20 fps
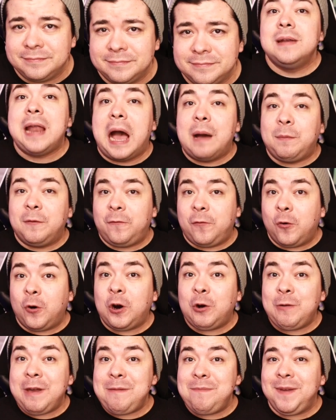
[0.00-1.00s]
Now,
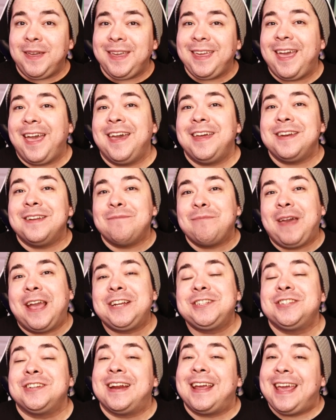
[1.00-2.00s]
before we begin, make
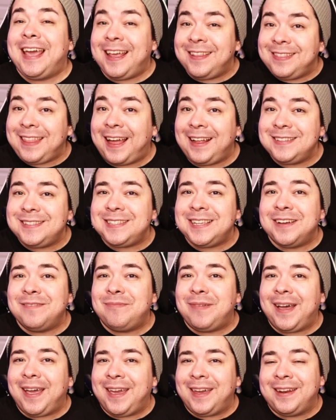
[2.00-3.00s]
sure to hit that sub
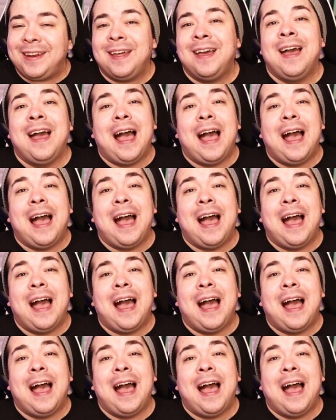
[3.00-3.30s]
button.